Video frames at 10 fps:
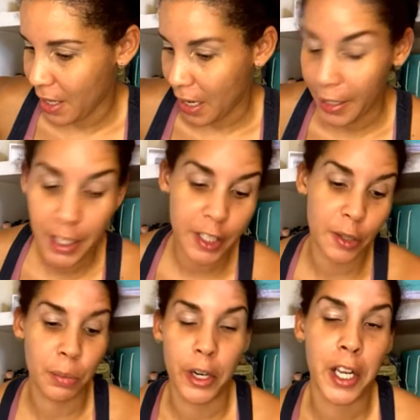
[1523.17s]
I needed
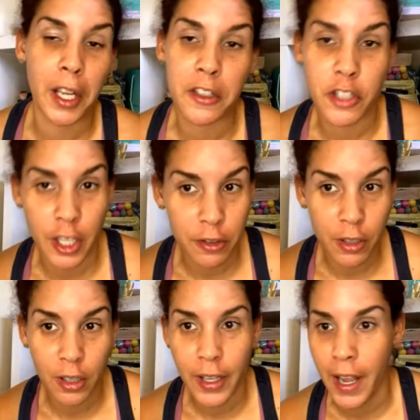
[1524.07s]
a break in
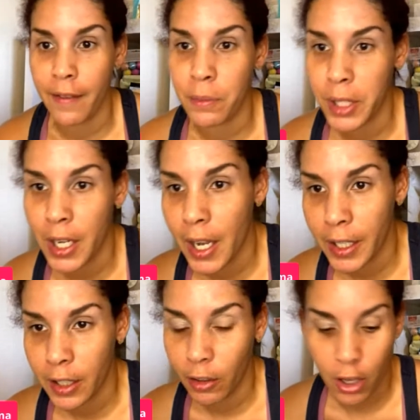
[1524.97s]
general. I haven't been on
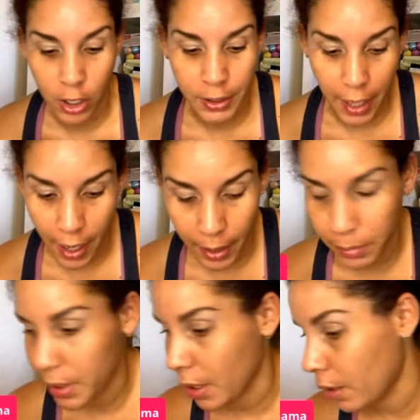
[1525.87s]
in a long time,
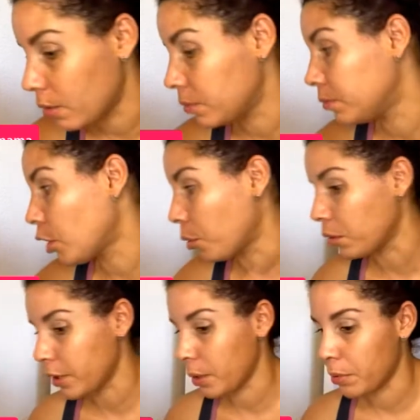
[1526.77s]
so
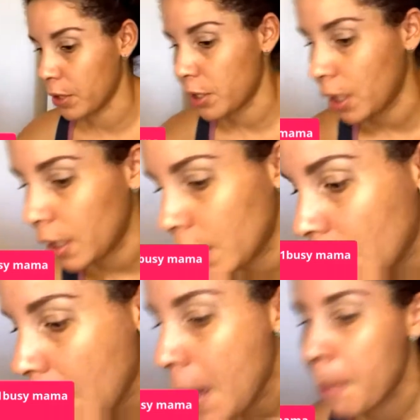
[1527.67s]
totally appreciate it.
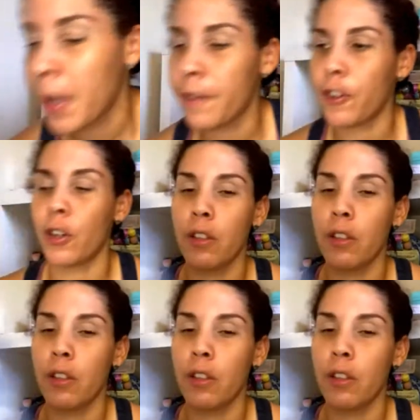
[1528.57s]
But for